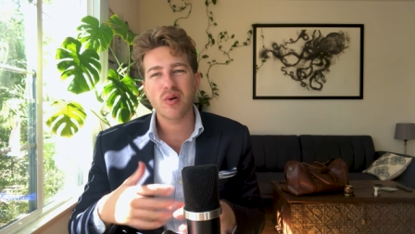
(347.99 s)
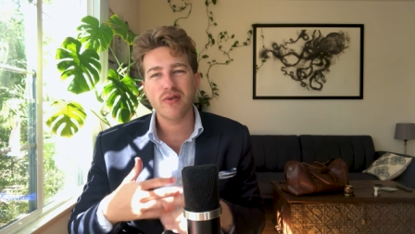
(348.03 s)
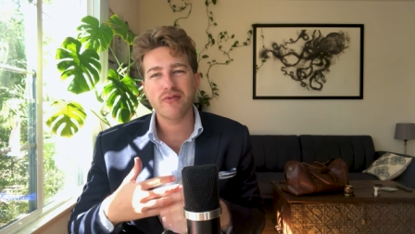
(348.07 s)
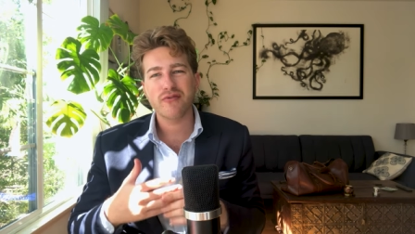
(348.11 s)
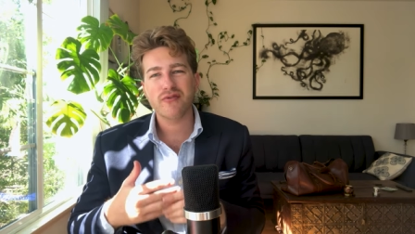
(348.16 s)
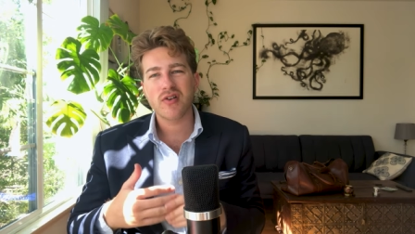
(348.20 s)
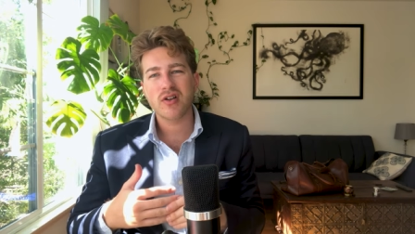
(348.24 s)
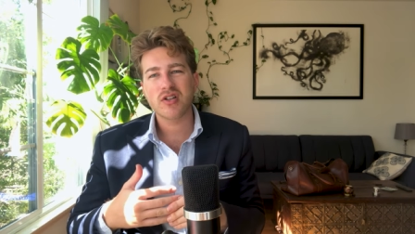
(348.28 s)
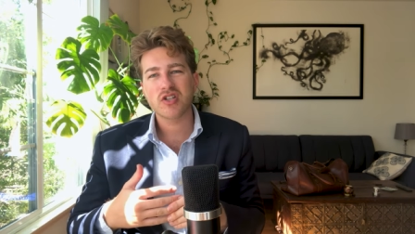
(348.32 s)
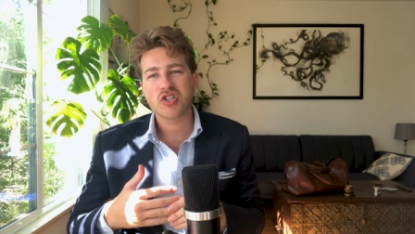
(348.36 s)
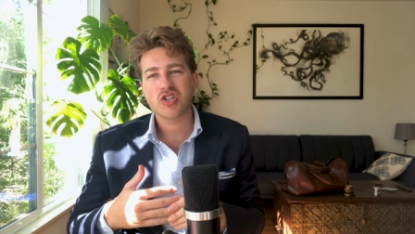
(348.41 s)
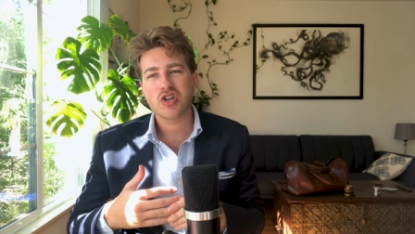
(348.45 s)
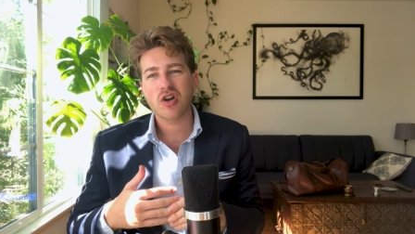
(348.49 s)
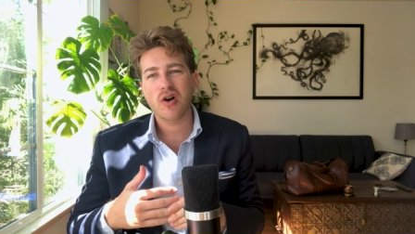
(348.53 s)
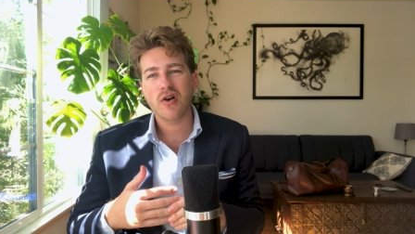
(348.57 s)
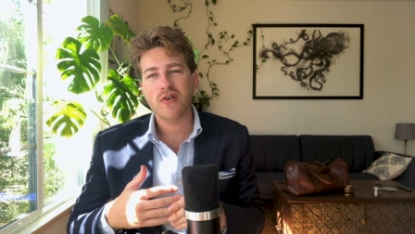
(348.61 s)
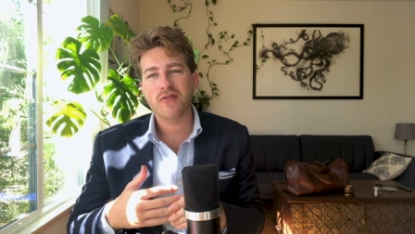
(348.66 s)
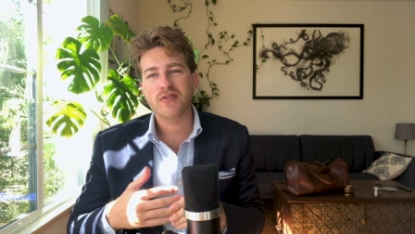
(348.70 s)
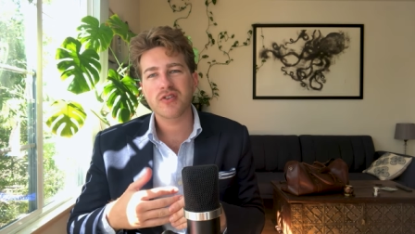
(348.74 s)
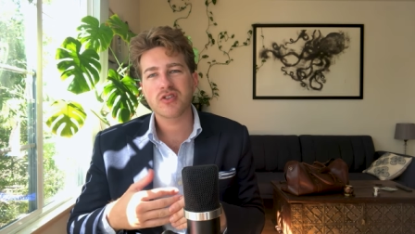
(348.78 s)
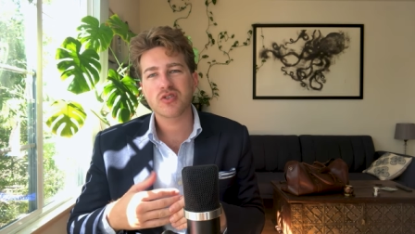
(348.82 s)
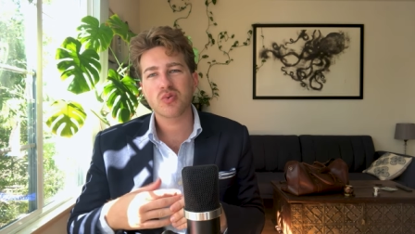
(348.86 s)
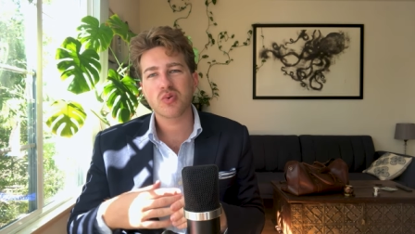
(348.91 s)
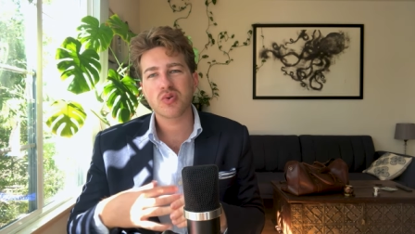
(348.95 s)
a French
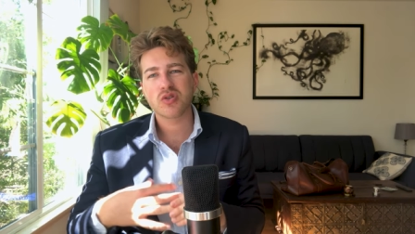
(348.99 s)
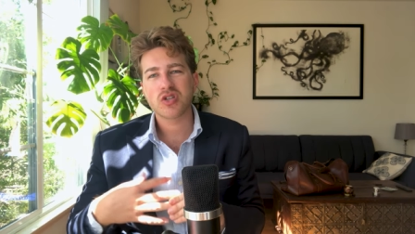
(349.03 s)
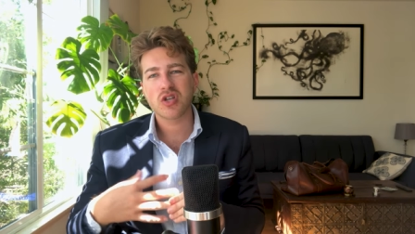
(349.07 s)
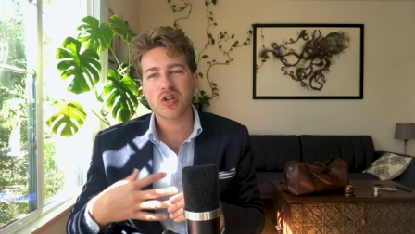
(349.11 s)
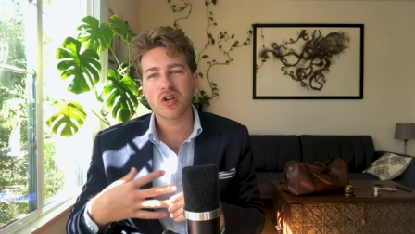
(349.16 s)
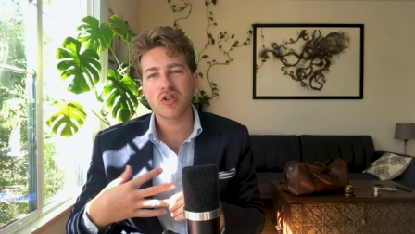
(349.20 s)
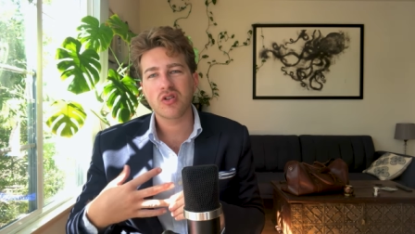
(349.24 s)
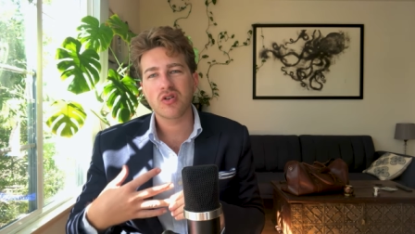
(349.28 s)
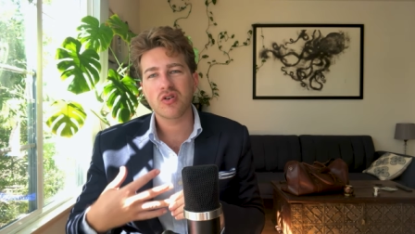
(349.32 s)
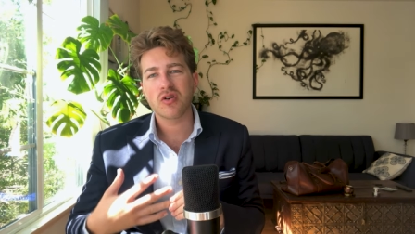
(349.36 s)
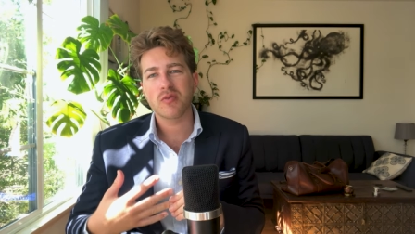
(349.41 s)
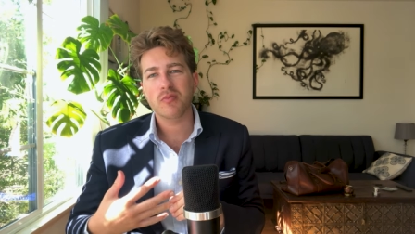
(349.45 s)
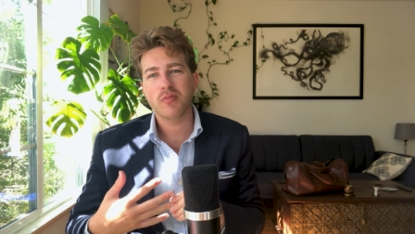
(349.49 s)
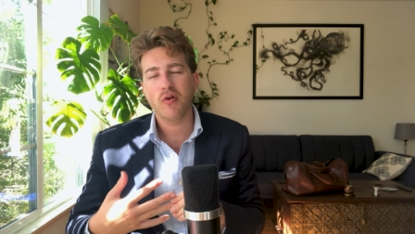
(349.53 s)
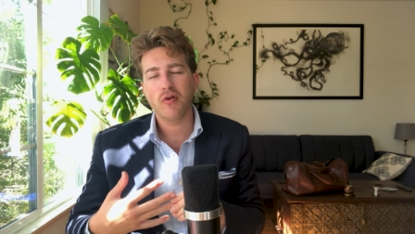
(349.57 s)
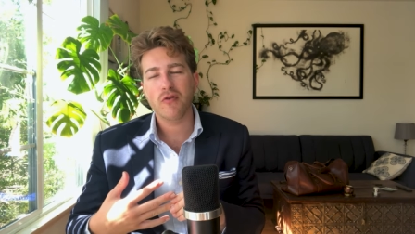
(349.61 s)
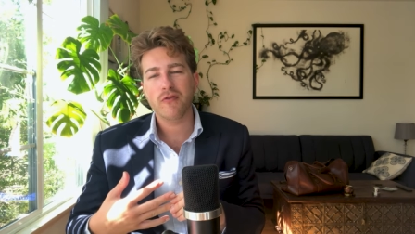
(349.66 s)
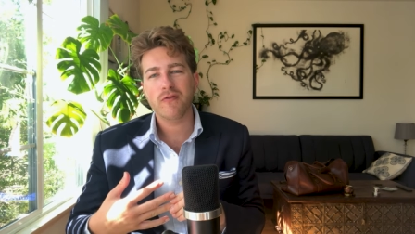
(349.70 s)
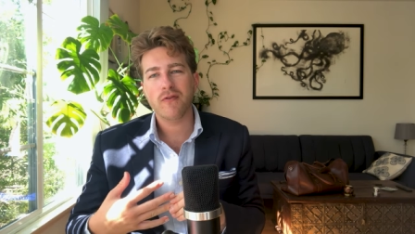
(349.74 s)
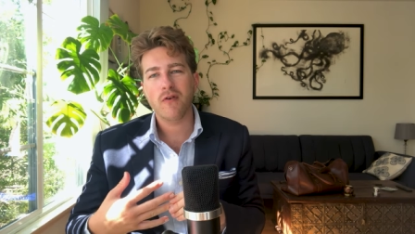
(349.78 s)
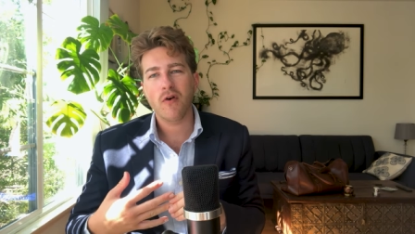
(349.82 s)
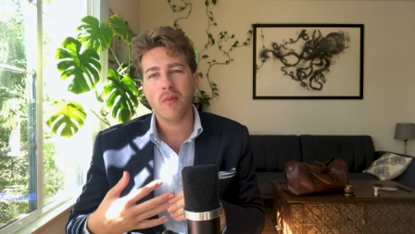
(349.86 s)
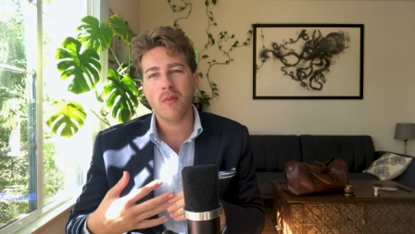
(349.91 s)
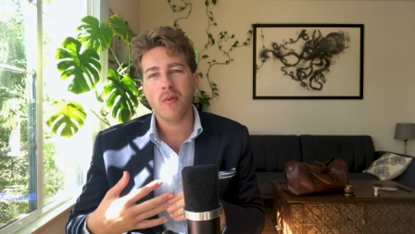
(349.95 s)
cuff, is always going to look more
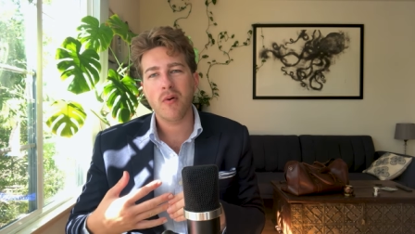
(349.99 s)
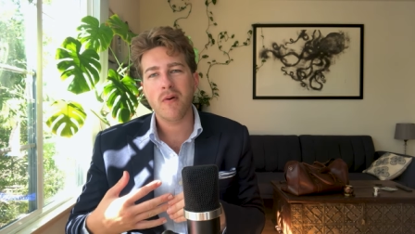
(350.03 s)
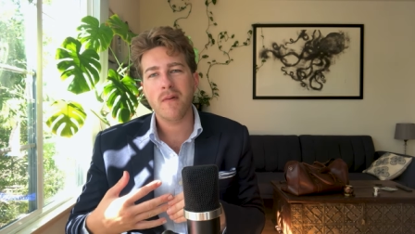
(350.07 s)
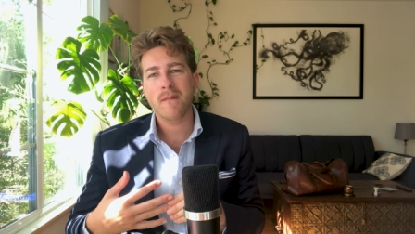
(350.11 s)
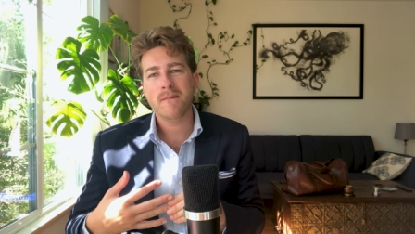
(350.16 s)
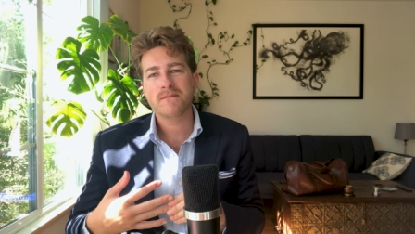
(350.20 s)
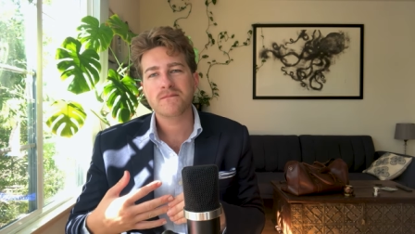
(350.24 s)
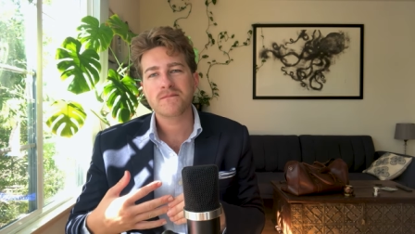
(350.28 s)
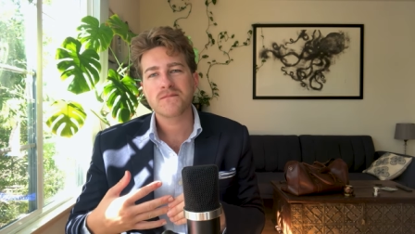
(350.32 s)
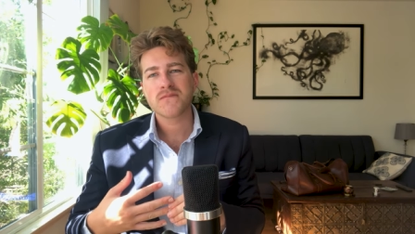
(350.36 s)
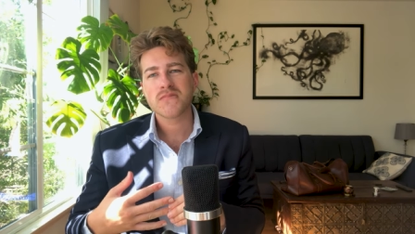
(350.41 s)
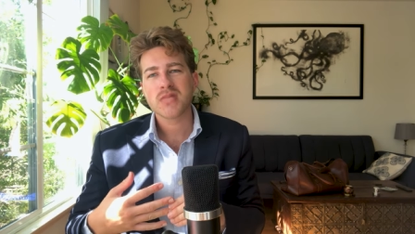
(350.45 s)
formal.